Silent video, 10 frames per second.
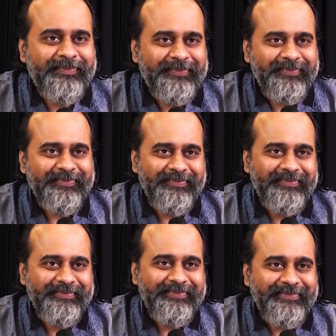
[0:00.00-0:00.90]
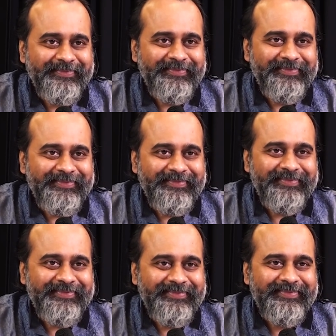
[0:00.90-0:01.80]

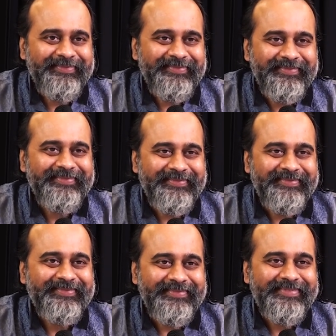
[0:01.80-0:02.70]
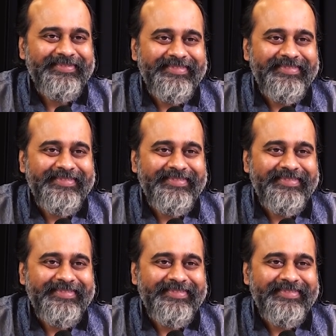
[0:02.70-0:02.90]
Nothing is said.